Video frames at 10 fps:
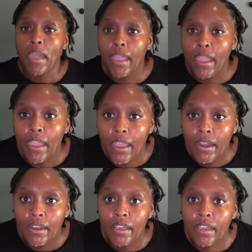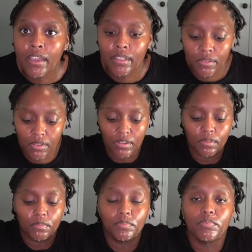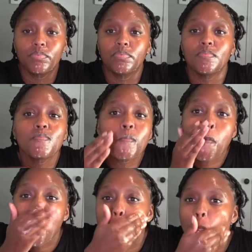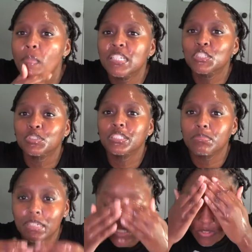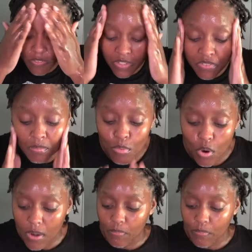And I'm gonna dress myself even more.